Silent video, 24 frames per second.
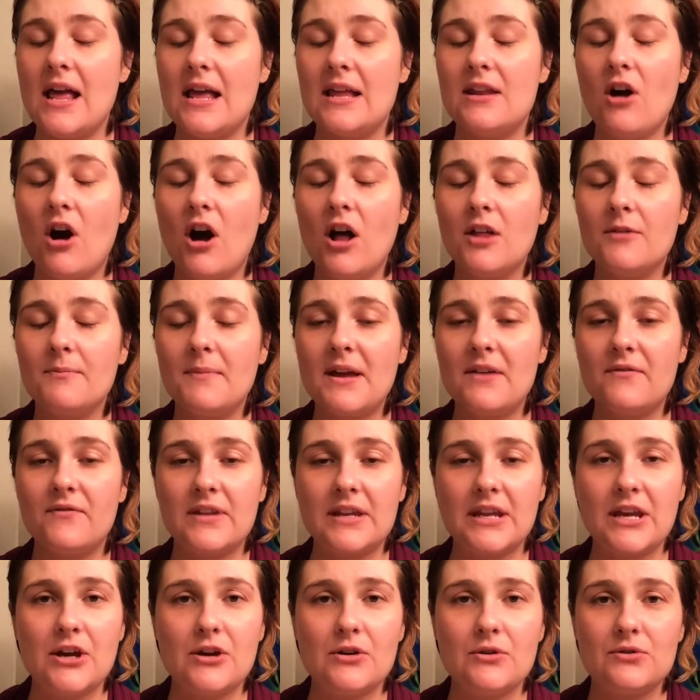In all of my
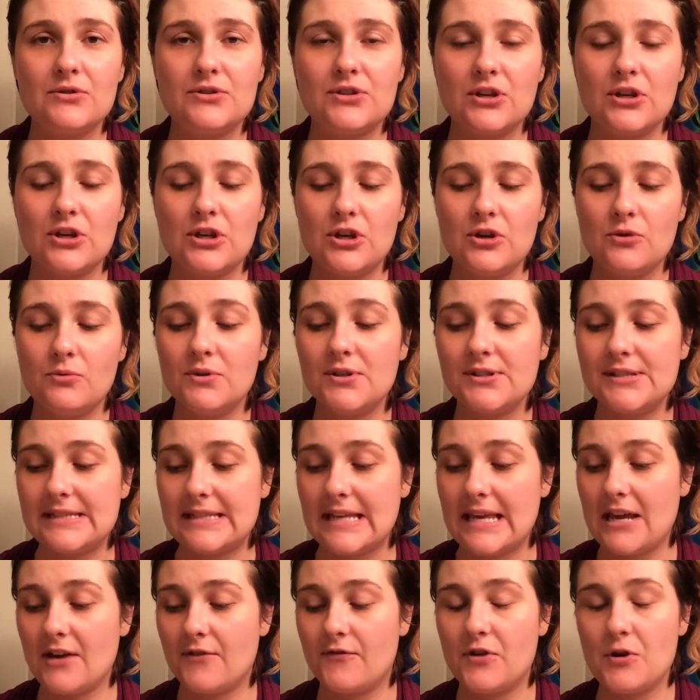videos, you will
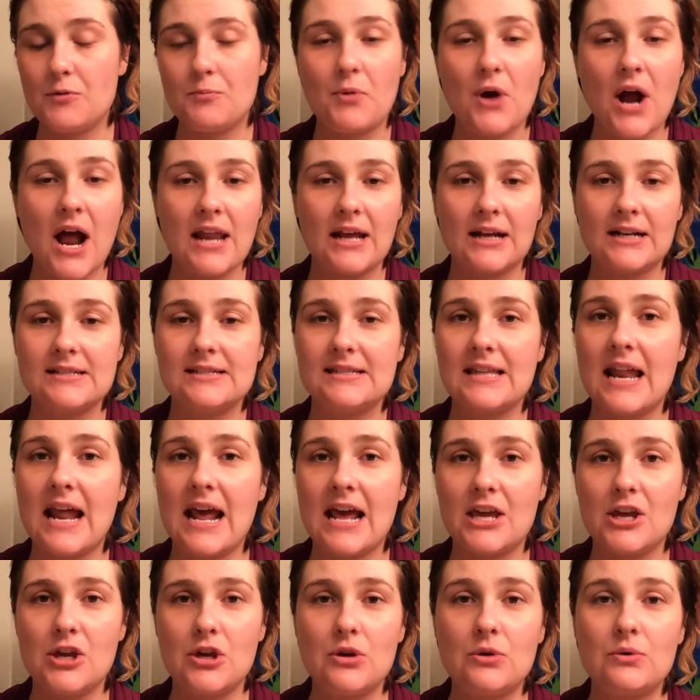see a few products that
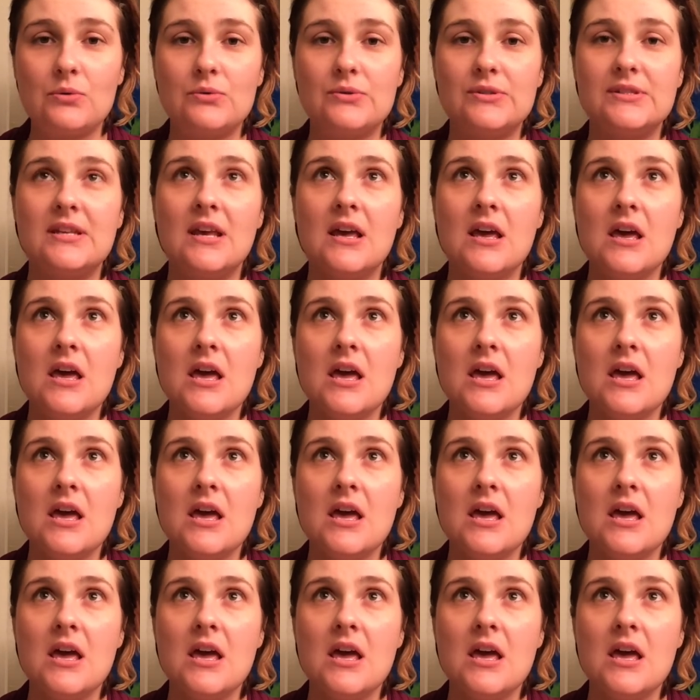I use